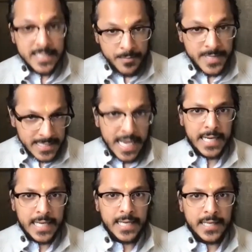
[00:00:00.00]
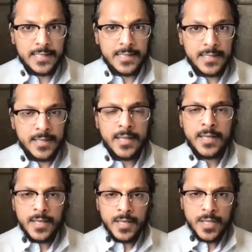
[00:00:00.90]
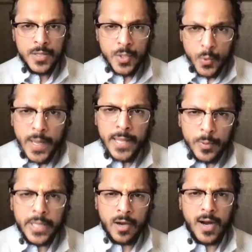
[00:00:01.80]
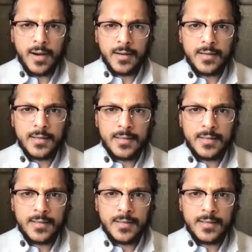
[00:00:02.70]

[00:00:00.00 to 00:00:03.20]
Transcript: samsara, the way we are,